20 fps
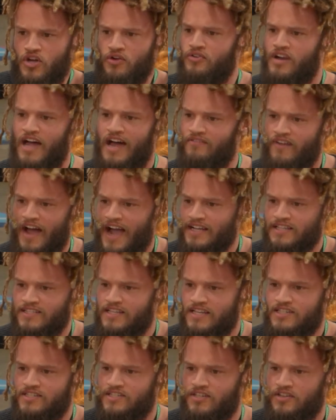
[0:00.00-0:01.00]
don't have
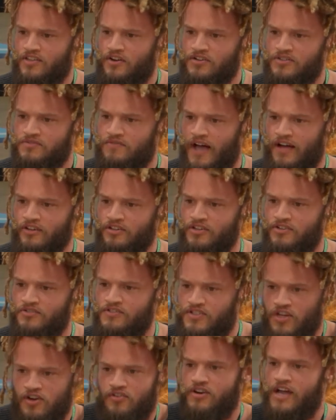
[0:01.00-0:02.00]
access to those
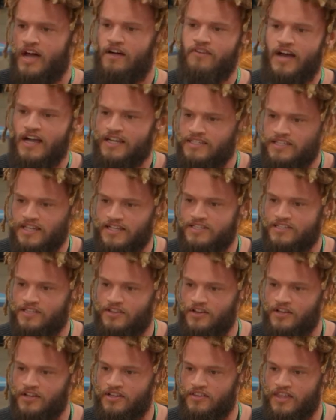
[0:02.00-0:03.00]
values, don't have access
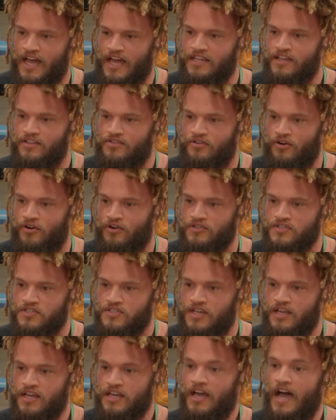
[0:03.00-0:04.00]
to that
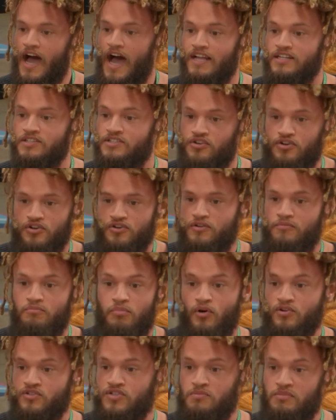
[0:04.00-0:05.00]
ethos, and couldn't
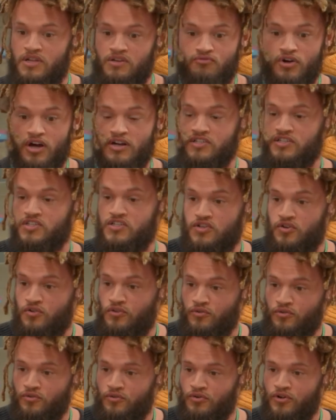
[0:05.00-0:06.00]
possibly run a
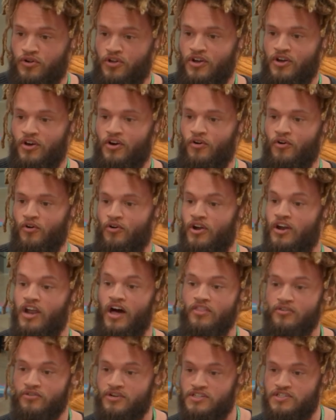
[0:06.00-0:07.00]
school or
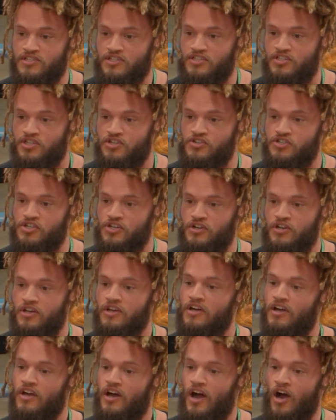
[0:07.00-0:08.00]
another
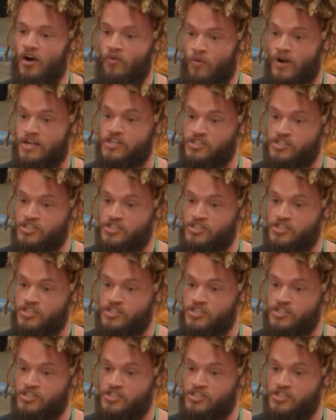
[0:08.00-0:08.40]
institution in